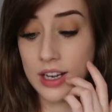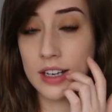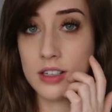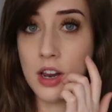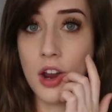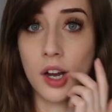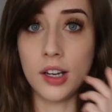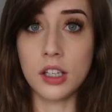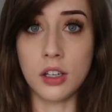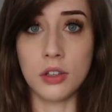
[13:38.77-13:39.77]
and I
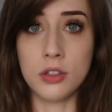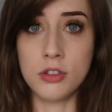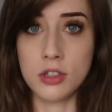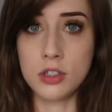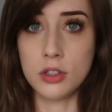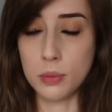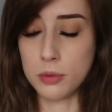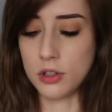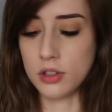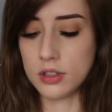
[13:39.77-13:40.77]
only use drugstore
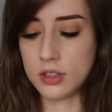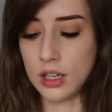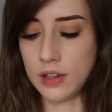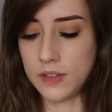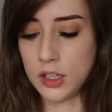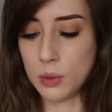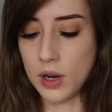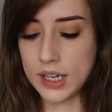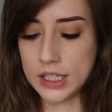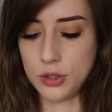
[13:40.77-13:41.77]
products if you
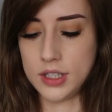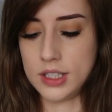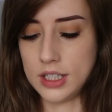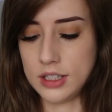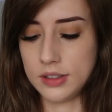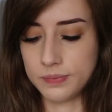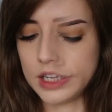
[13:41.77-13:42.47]
are interested.